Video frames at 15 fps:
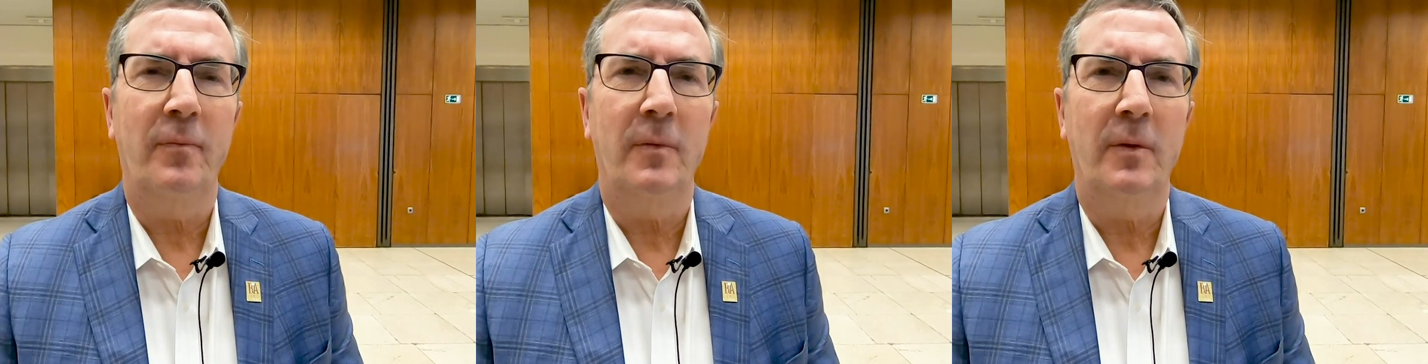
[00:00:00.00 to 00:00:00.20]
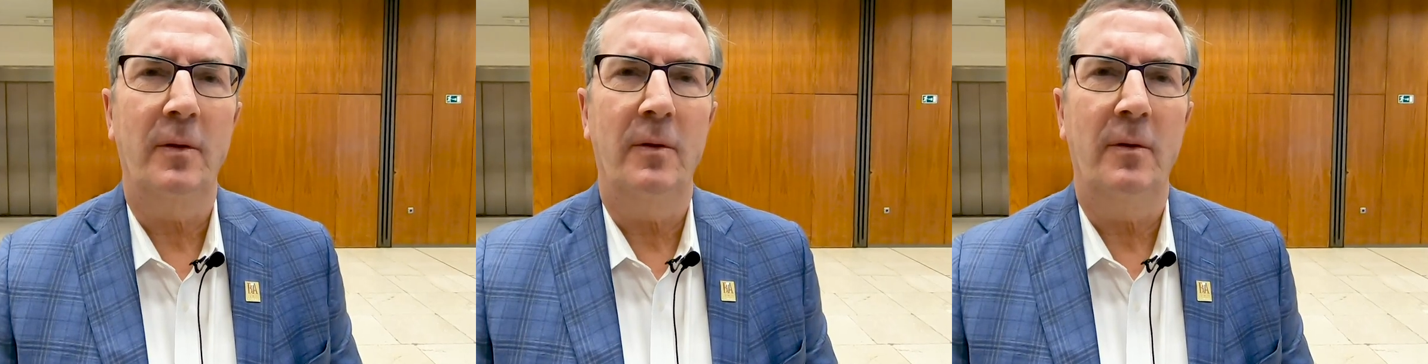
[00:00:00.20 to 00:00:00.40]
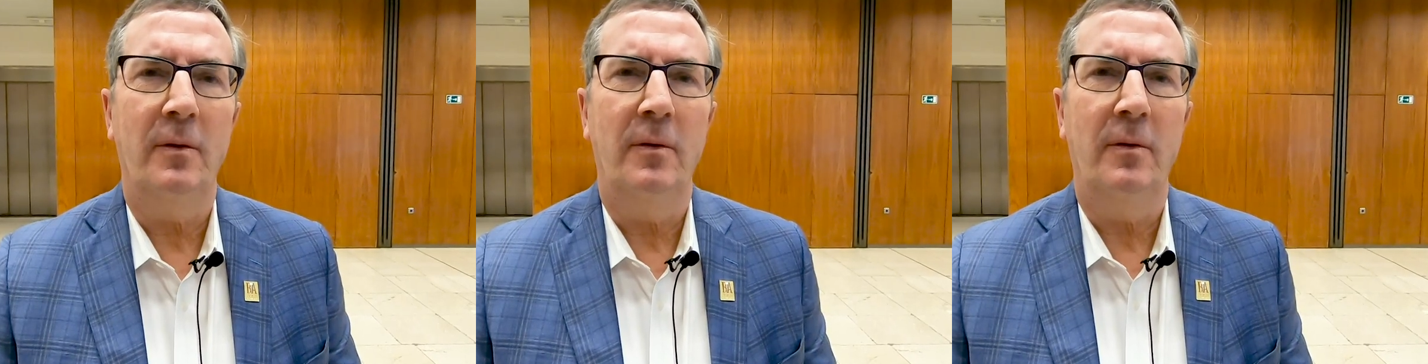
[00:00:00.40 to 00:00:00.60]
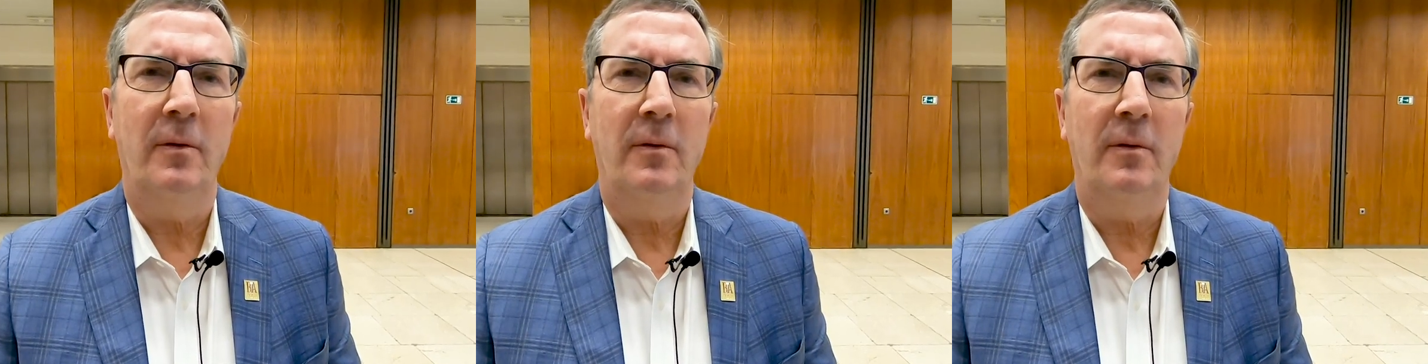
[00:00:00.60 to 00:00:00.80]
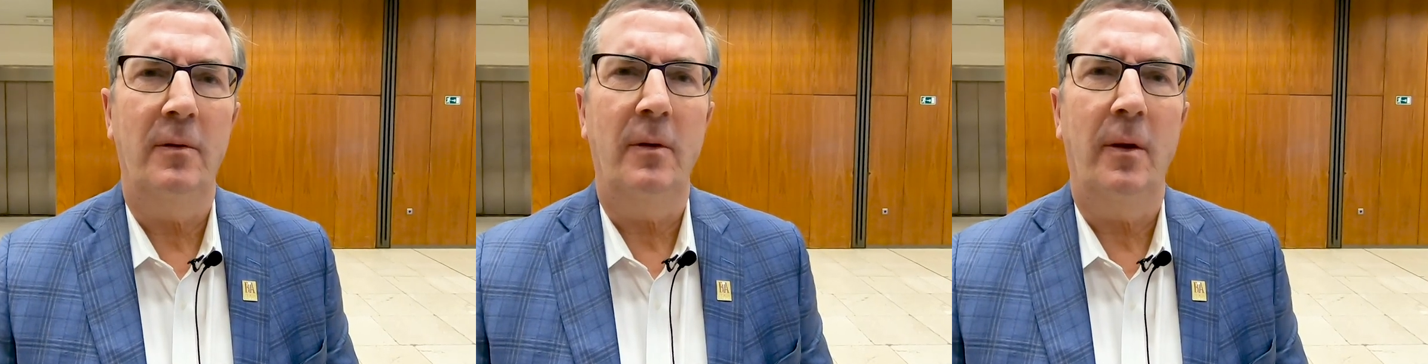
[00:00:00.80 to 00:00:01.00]
they, they
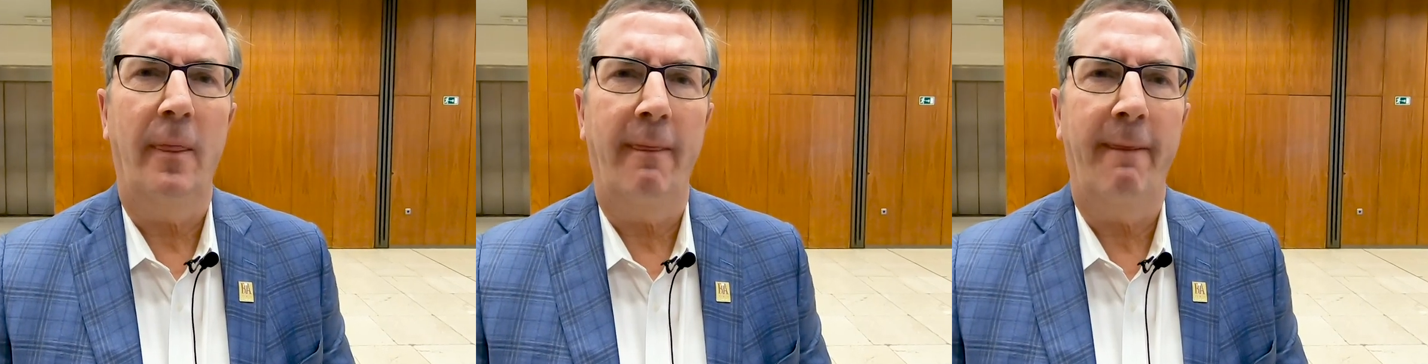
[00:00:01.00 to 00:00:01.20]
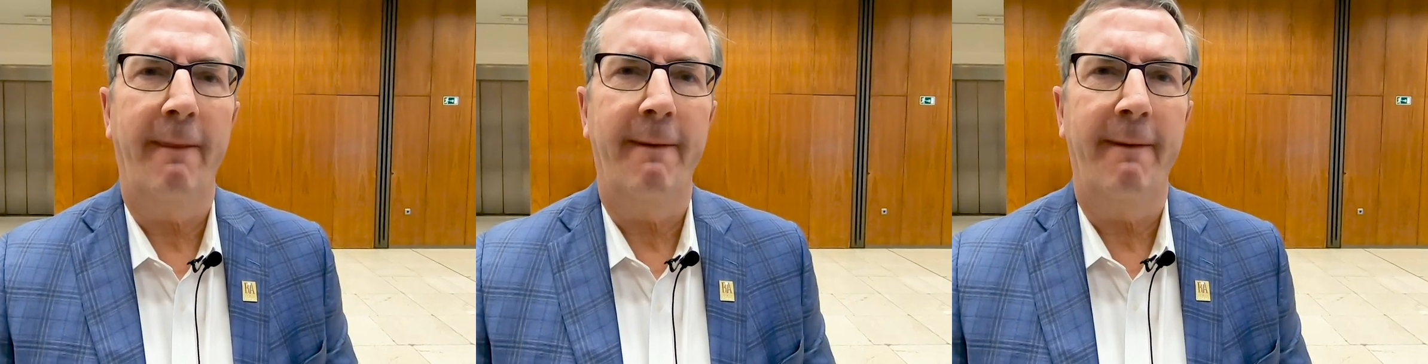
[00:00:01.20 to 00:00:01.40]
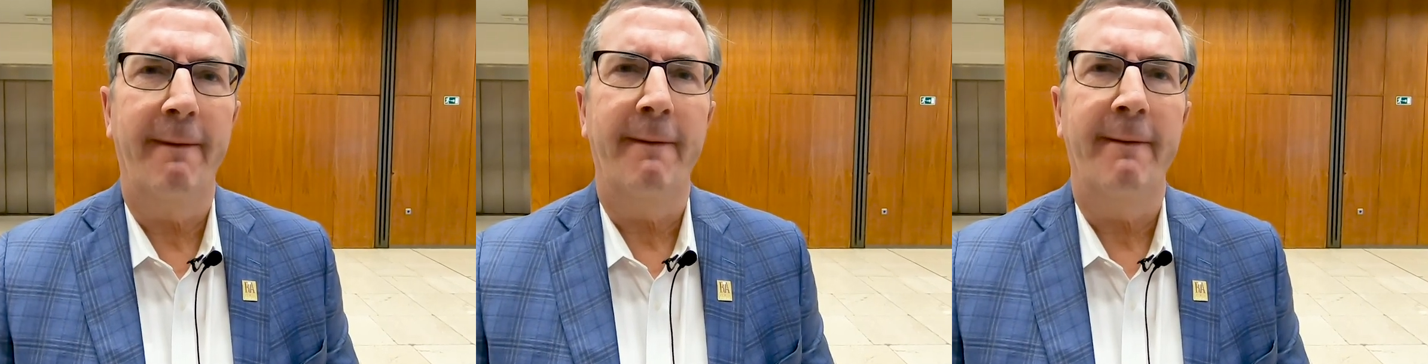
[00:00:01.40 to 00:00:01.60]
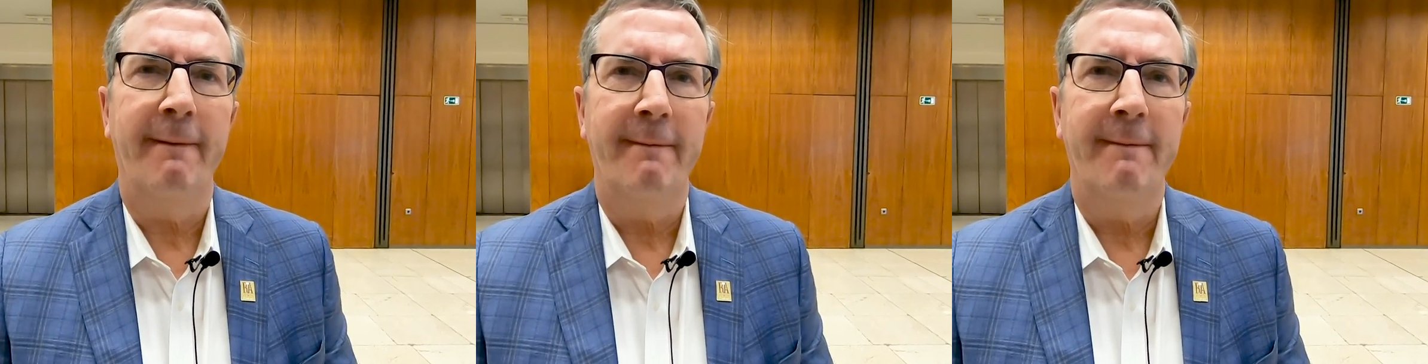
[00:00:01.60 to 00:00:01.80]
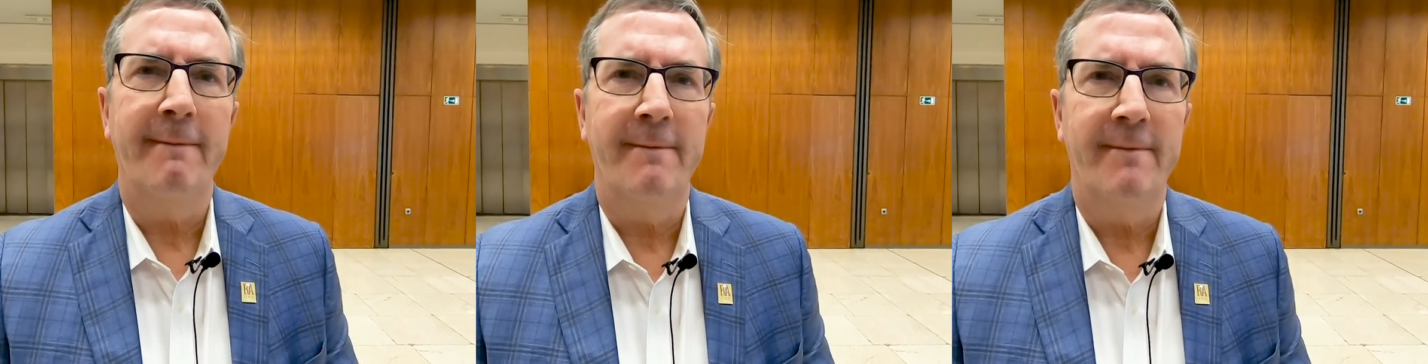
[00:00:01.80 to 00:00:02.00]
had their experiments
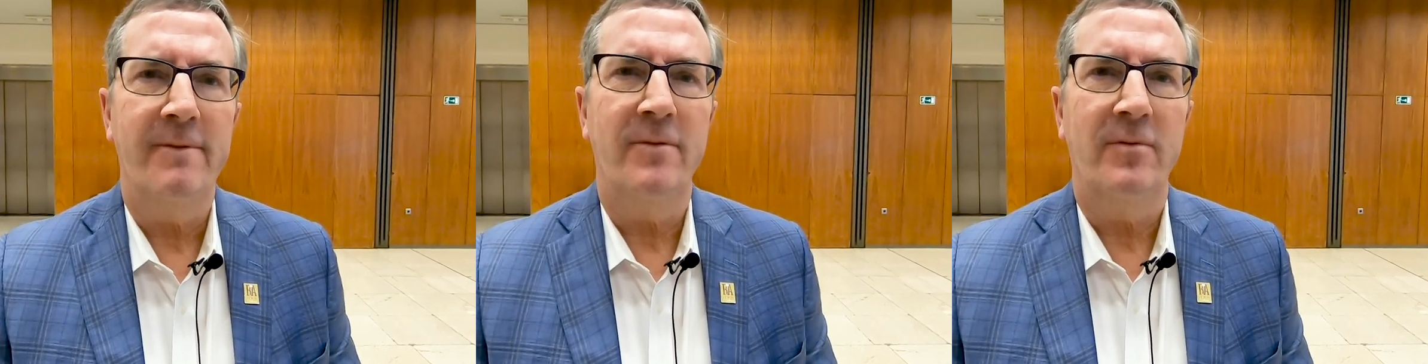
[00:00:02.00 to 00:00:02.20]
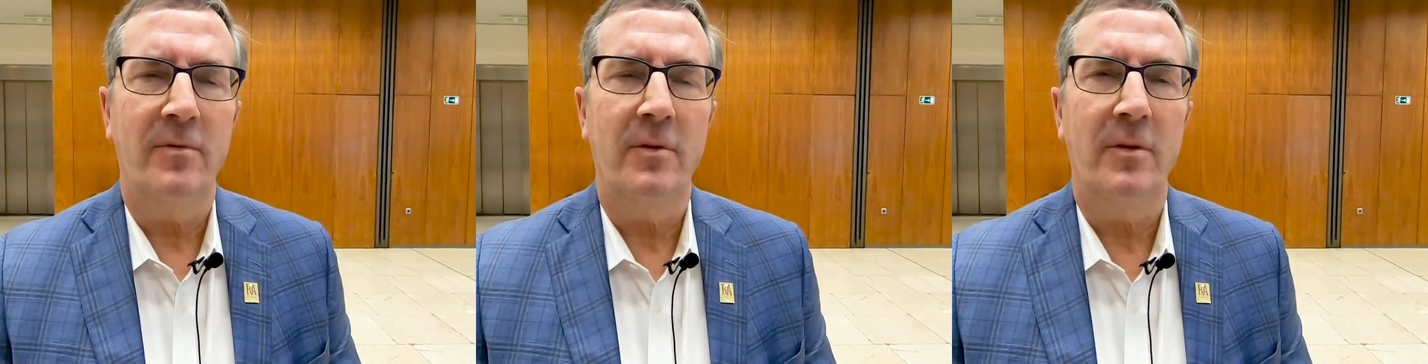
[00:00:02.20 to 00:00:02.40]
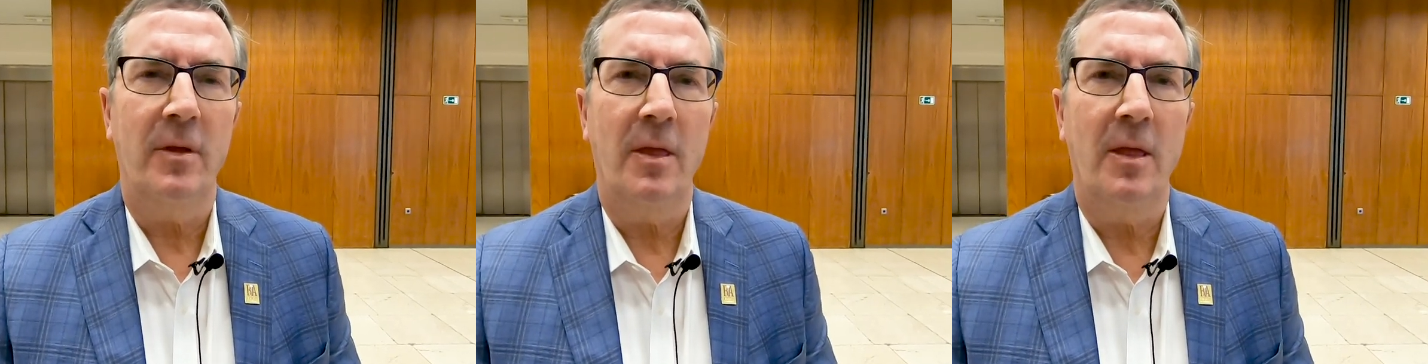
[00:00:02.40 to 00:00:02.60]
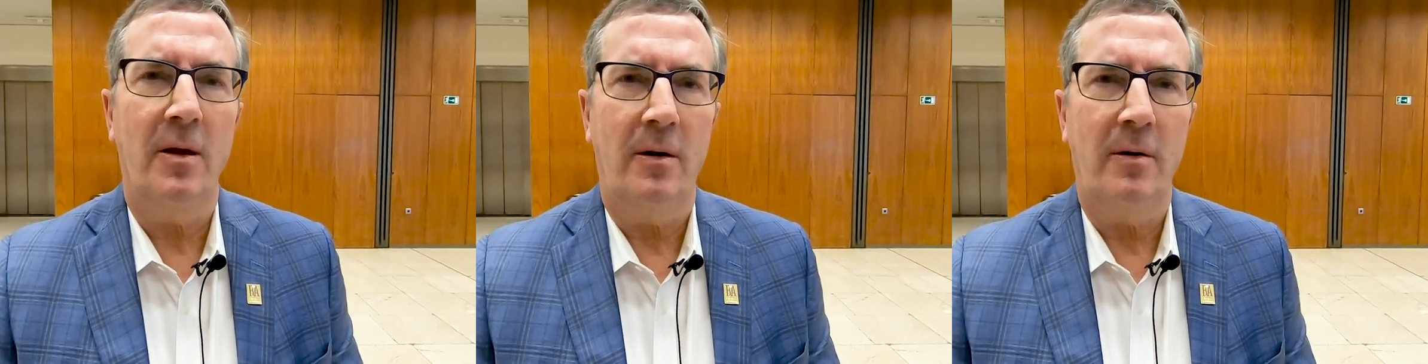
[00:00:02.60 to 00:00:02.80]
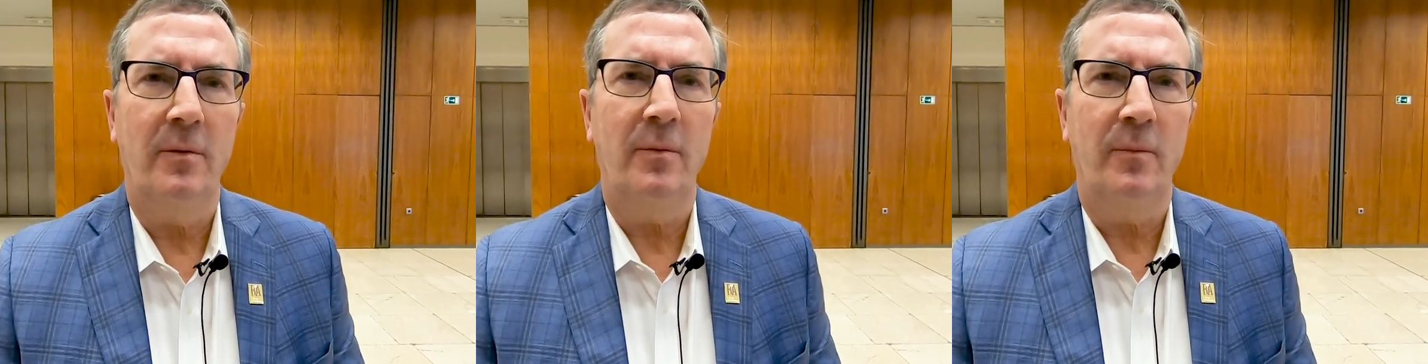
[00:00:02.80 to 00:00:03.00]
in buying out some of the
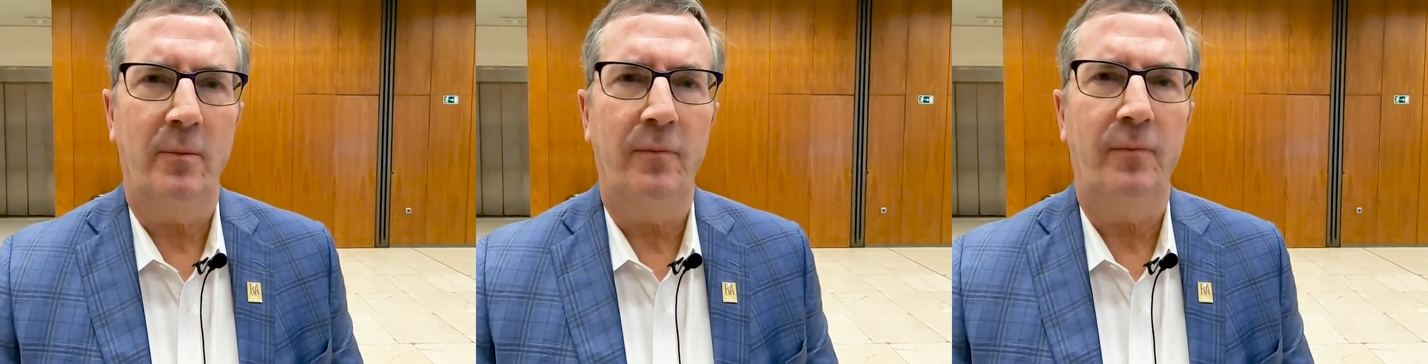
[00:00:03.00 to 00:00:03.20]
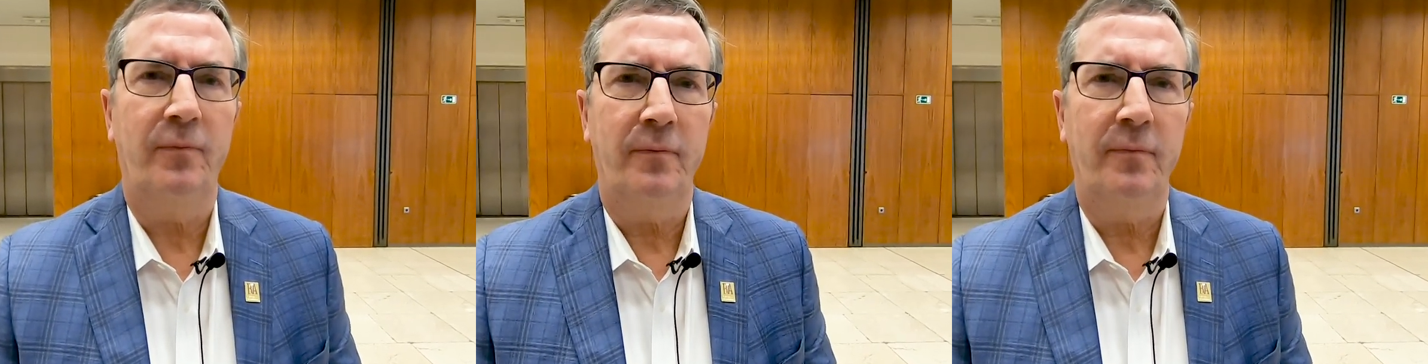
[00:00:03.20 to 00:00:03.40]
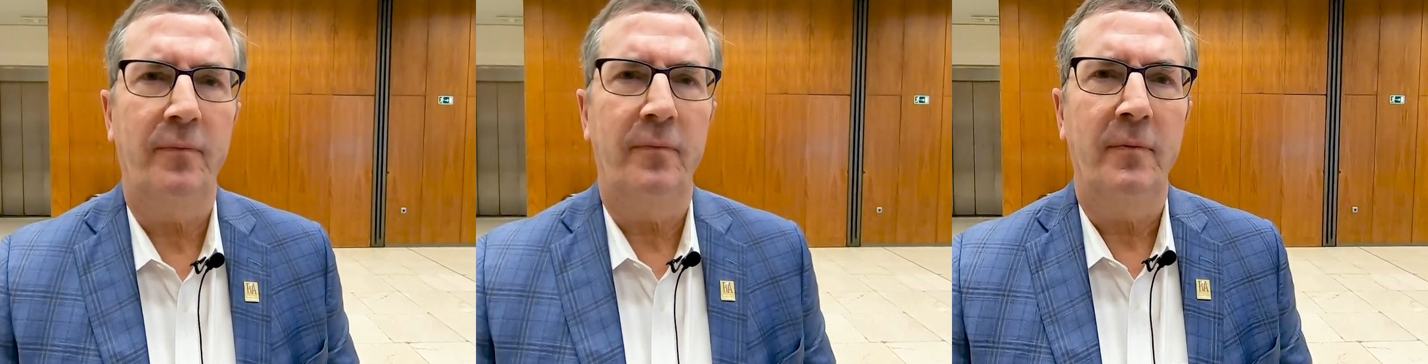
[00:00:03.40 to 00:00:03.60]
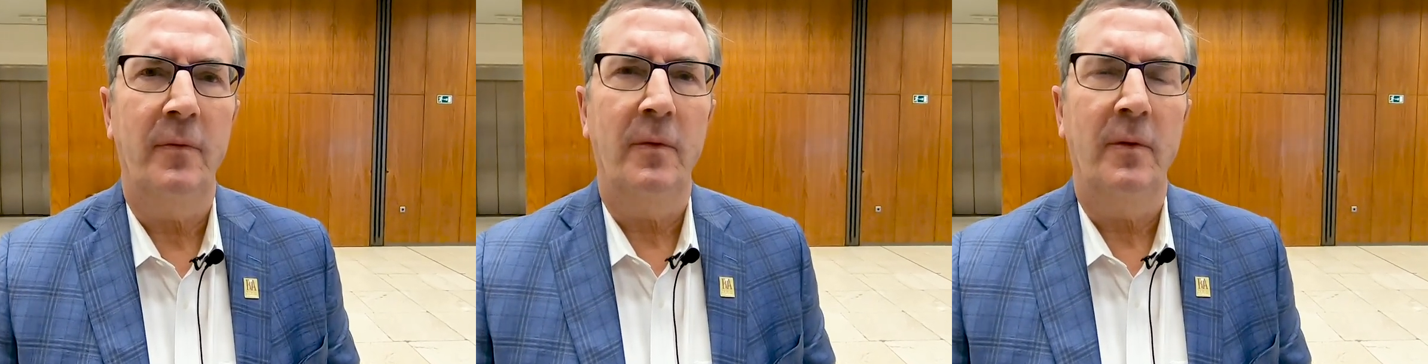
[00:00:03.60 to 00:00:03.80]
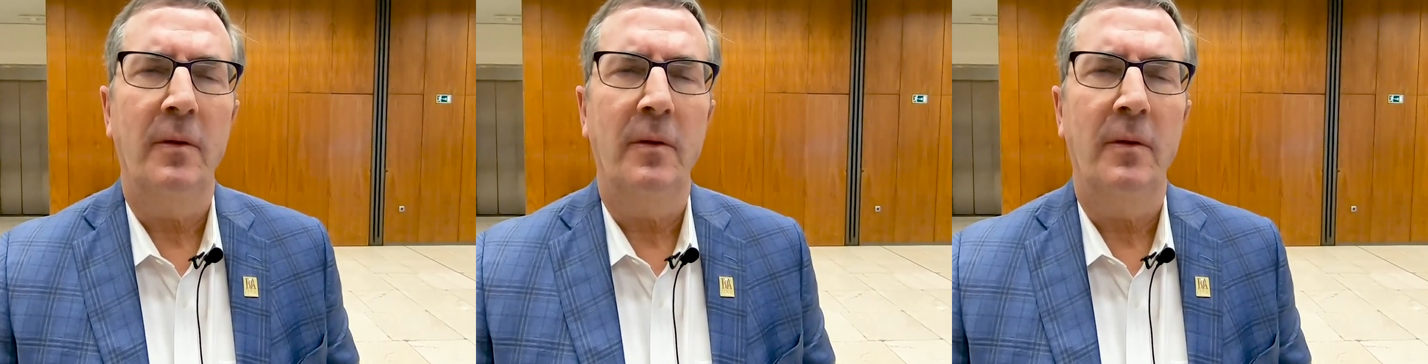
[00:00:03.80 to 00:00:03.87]
craft breweries.